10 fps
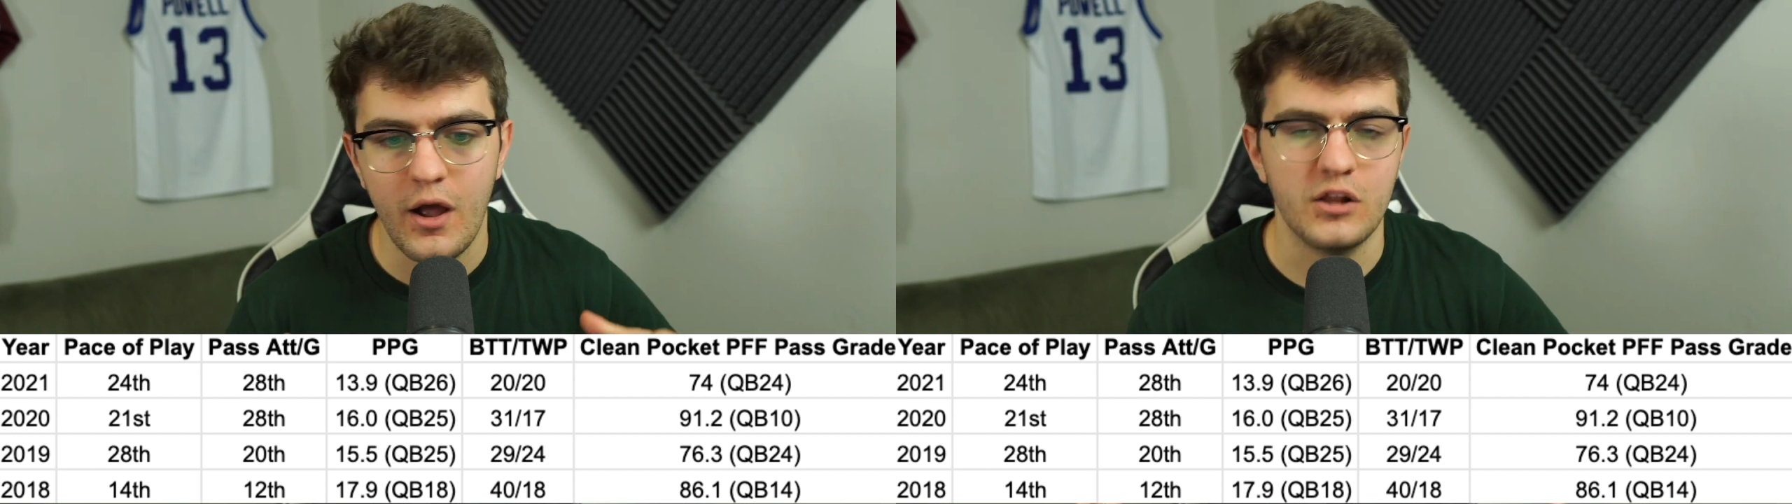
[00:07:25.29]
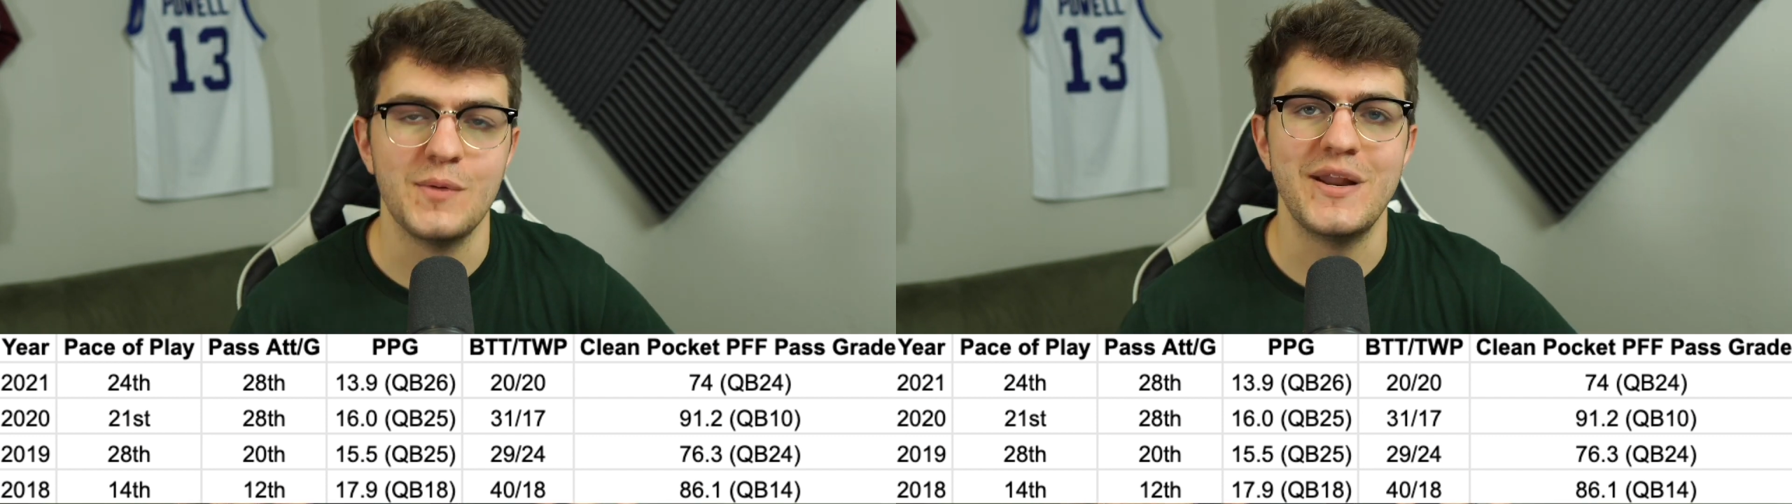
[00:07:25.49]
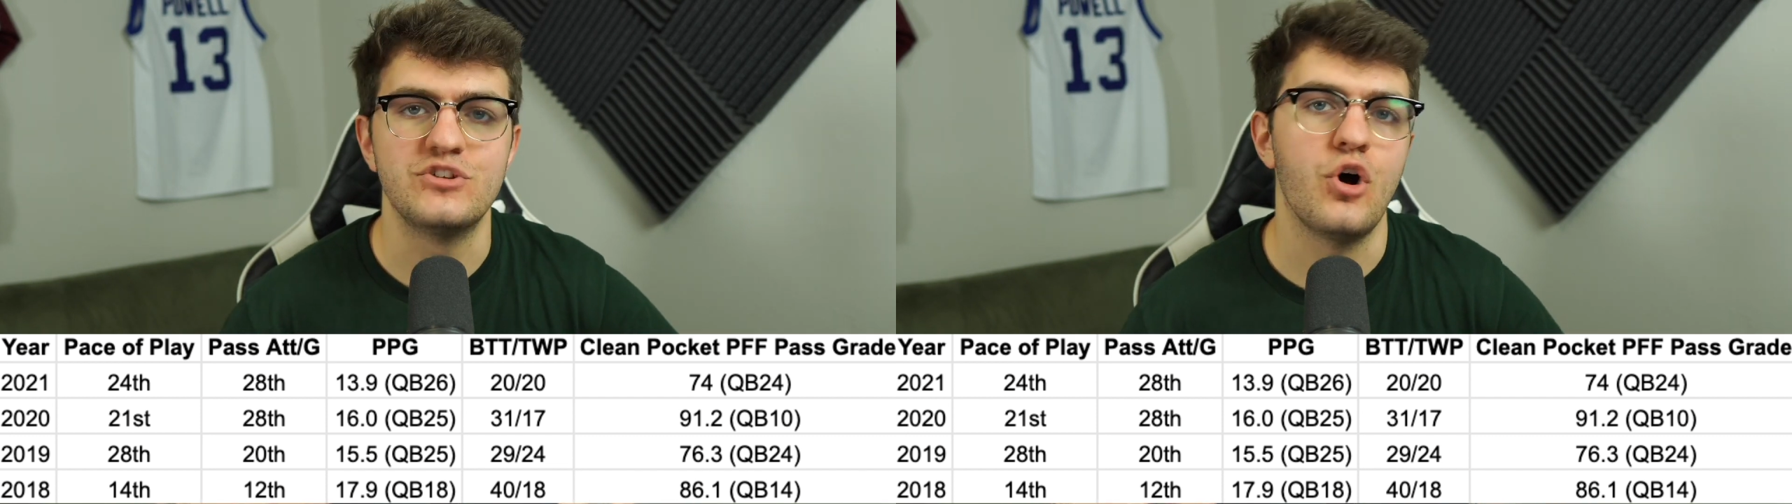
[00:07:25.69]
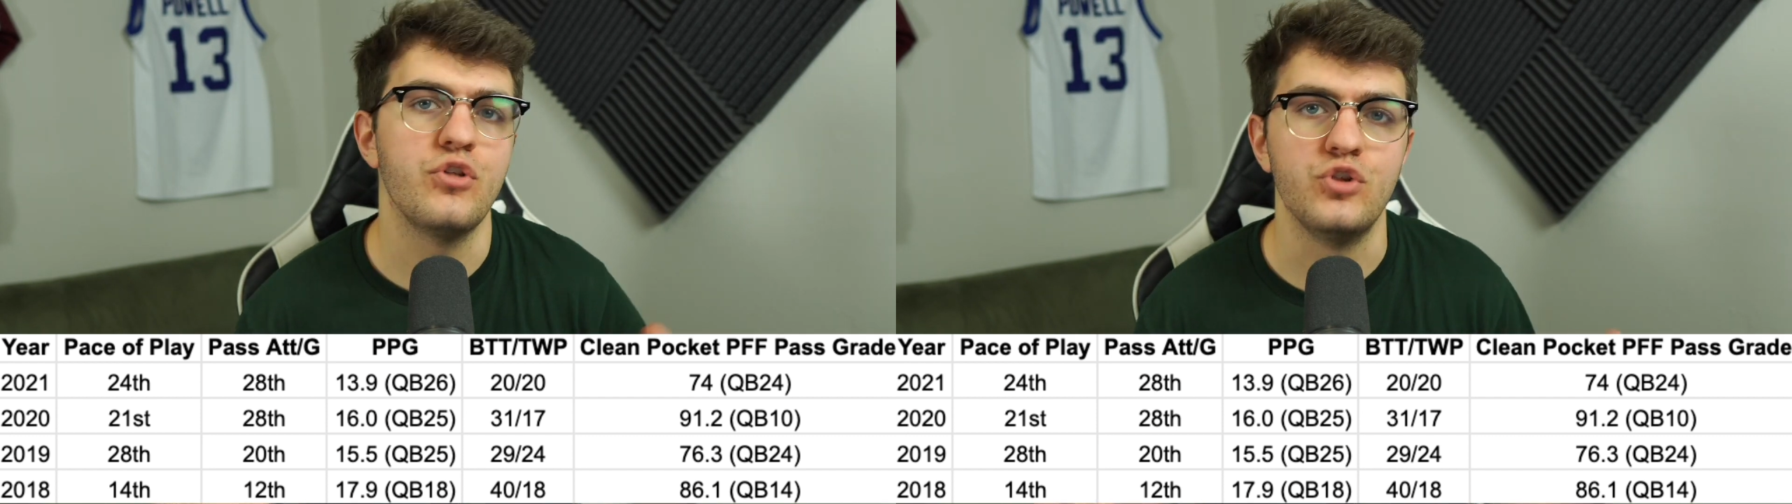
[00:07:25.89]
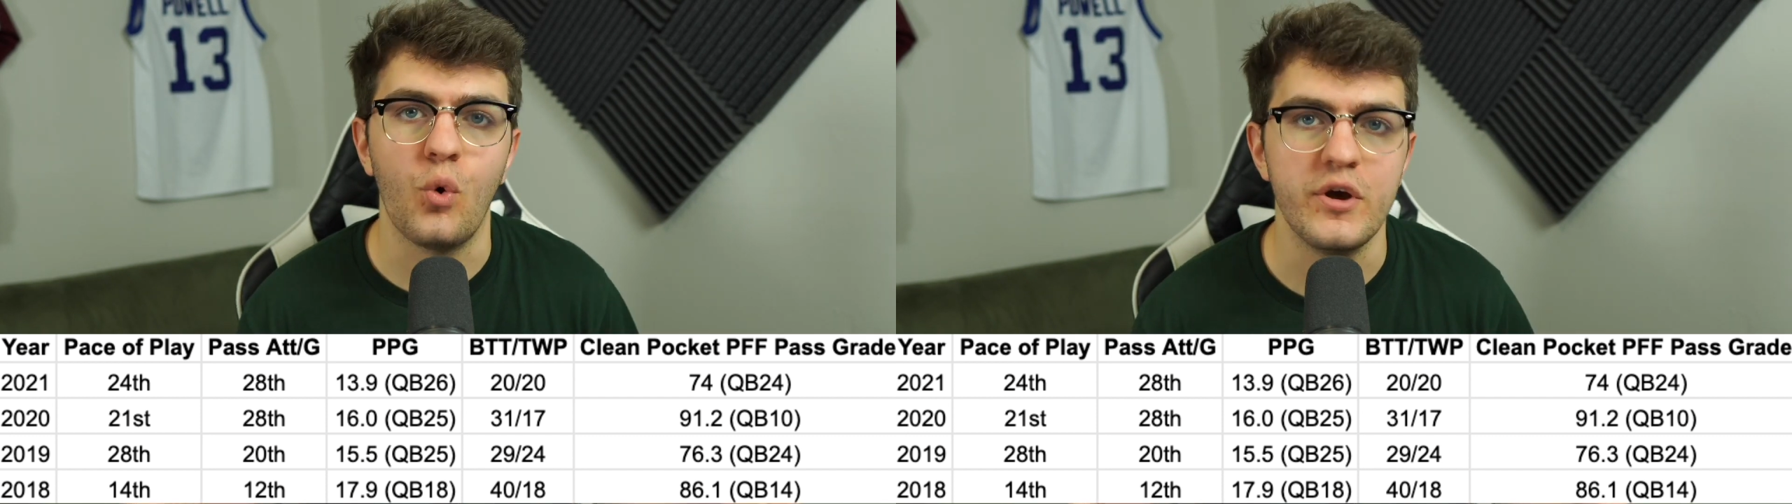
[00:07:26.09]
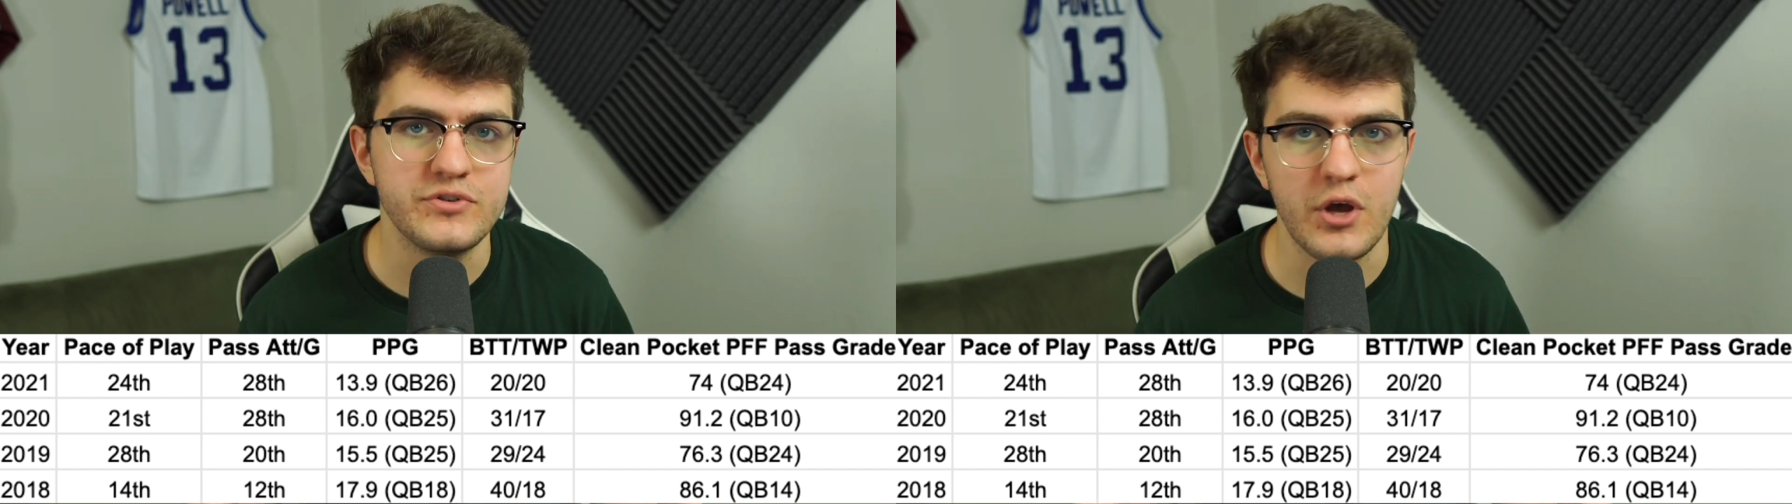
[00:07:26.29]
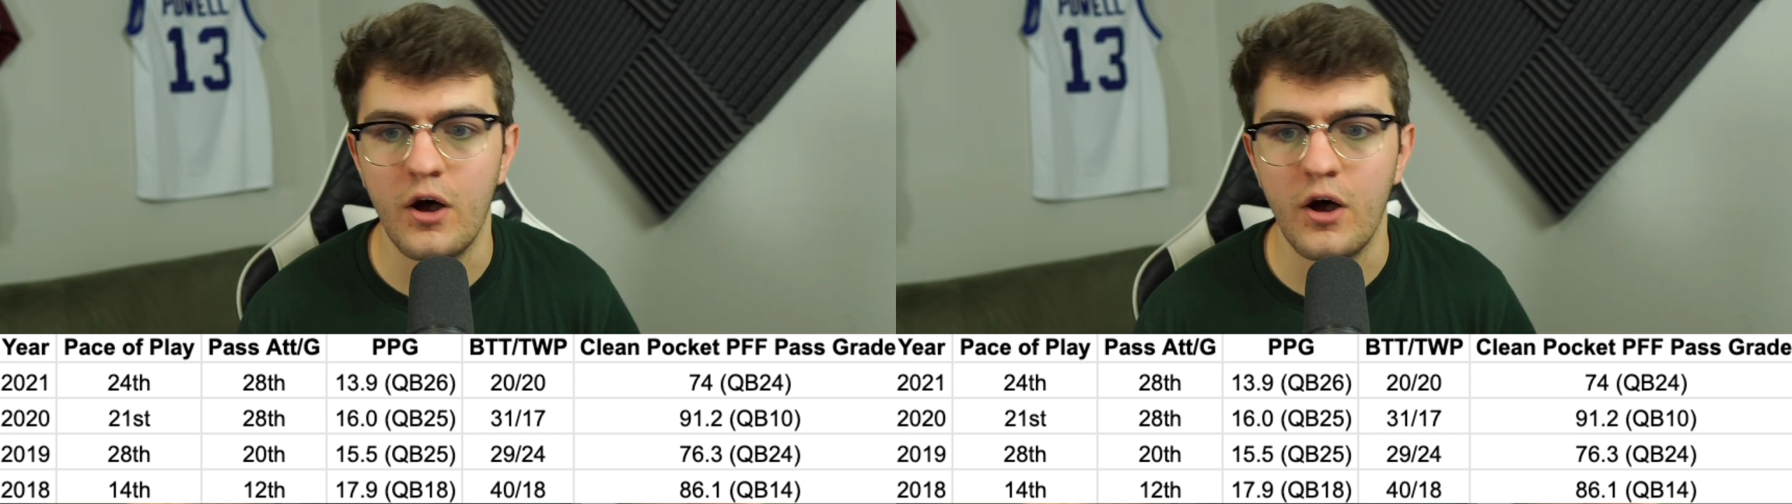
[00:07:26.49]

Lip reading: eliminates all the noise